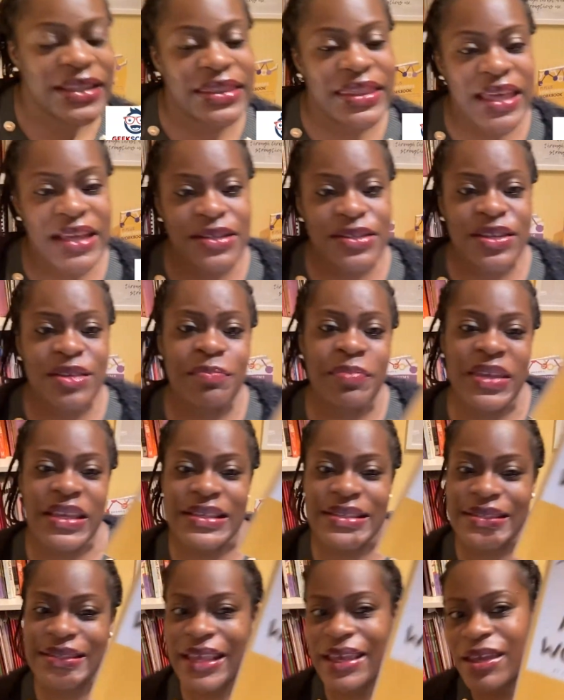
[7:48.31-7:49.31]
There should be
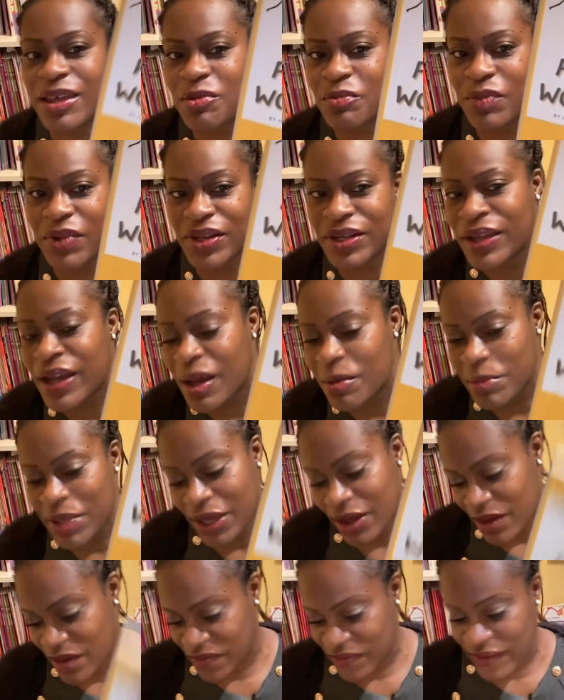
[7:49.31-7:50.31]
a second one
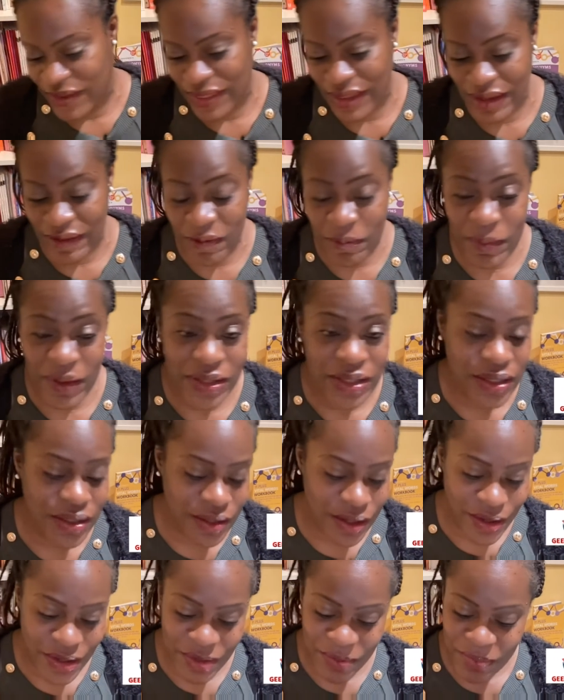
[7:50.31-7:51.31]
coming after this, but you
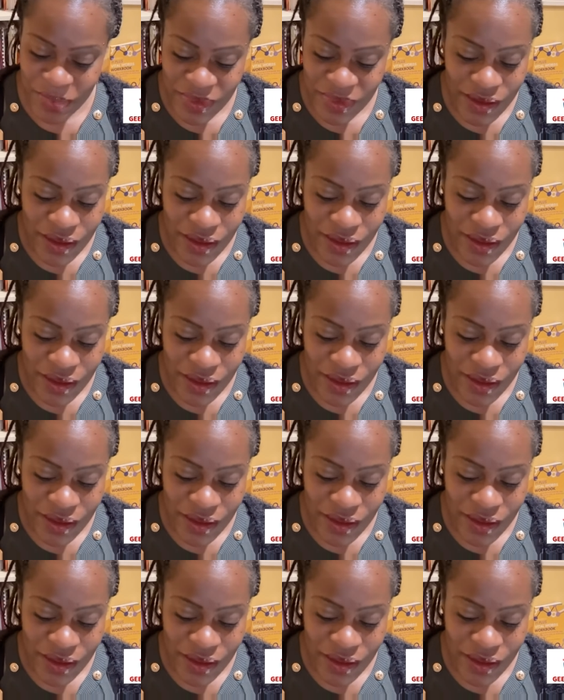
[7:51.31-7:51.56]
know,